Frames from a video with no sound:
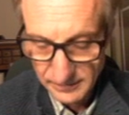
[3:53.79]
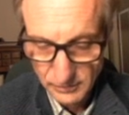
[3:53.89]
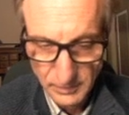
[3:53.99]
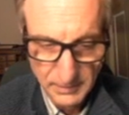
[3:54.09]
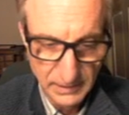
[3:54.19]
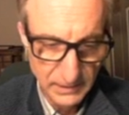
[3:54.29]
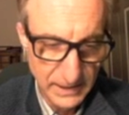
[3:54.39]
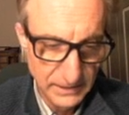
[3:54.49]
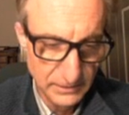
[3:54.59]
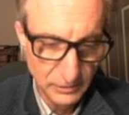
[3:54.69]
It could be a
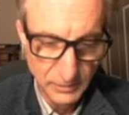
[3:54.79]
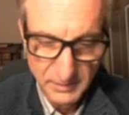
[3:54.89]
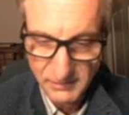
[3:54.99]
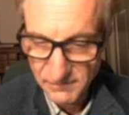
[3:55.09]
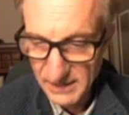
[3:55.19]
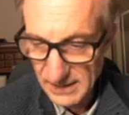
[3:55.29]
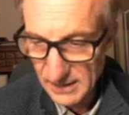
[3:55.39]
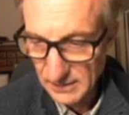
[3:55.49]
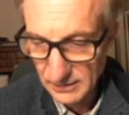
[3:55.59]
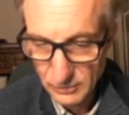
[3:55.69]
light, it could be a
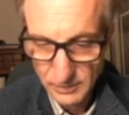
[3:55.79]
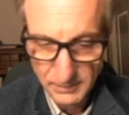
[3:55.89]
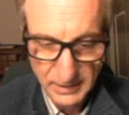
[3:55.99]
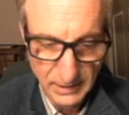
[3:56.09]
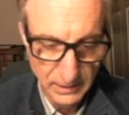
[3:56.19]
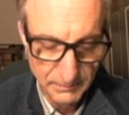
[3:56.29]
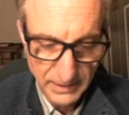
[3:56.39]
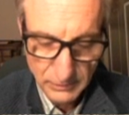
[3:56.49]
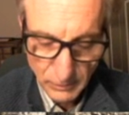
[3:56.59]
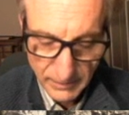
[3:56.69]
fan, it could be a
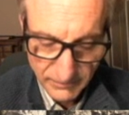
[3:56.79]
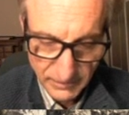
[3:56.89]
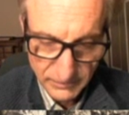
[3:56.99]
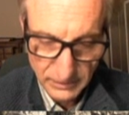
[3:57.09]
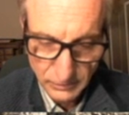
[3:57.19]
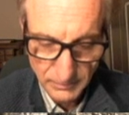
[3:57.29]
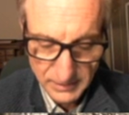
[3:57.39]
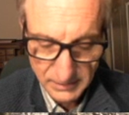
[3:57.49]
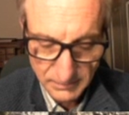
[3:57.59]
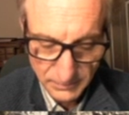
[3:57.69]
microwave oven, it could be
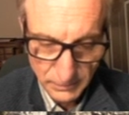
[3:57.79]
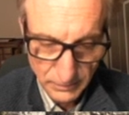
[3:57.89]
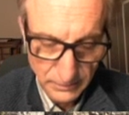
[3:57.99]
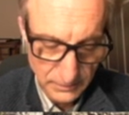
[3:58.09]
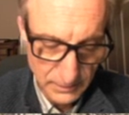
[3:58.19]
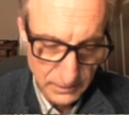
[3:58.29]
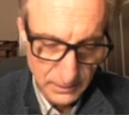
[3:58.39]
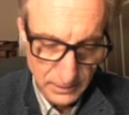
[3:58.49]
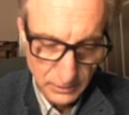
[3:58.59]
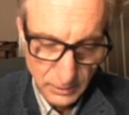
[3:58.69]
a computer,
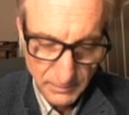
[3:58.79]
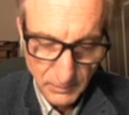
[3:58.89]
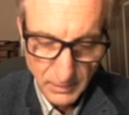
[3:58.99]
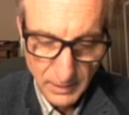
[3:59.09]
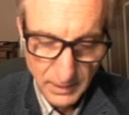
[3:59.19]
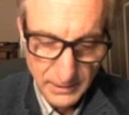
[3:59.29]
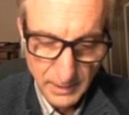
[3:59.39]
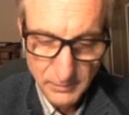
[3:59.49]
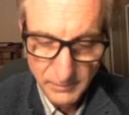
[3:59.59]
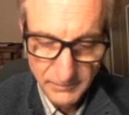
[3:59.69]
it could be a
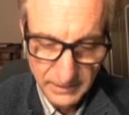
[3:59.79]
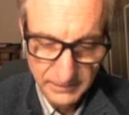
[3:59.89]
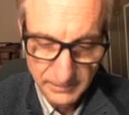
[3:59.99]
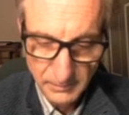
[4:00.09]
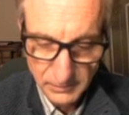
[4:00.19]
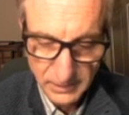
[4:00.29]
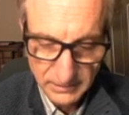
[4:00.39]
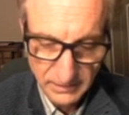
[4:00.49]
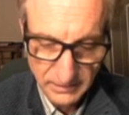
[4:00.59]
number of things that are plugged into